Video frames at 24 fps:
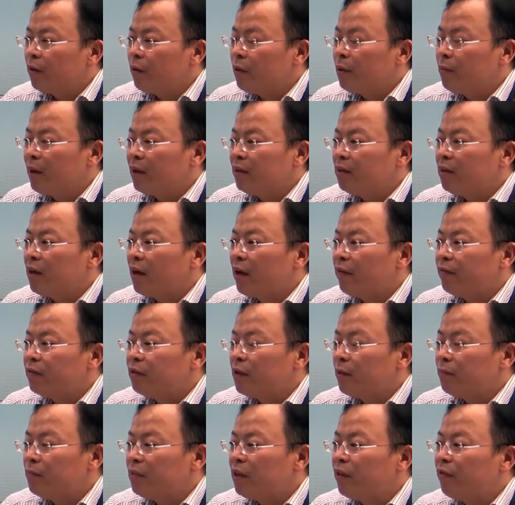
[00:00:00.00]
we must have
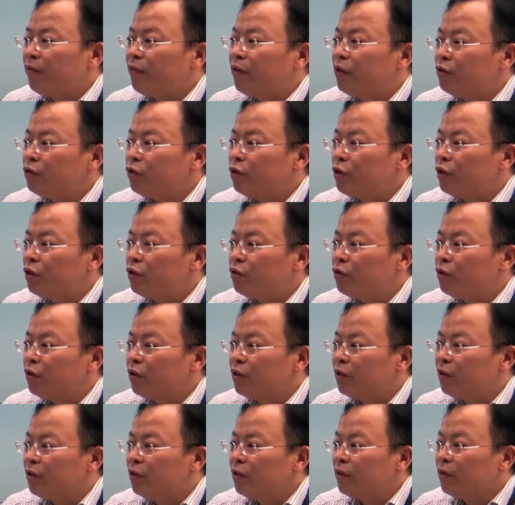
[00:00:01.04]
some differentiation
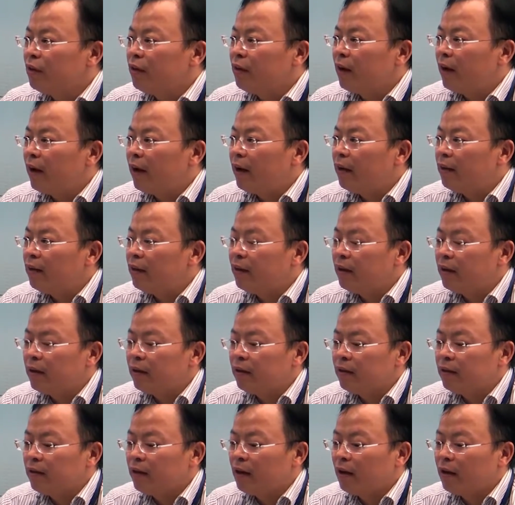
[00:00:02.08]
and
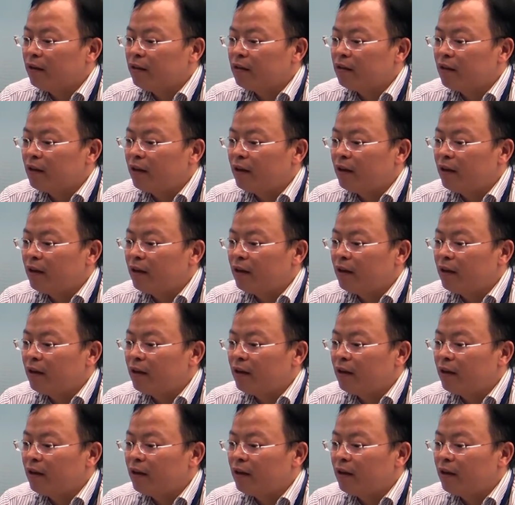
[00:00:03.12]
not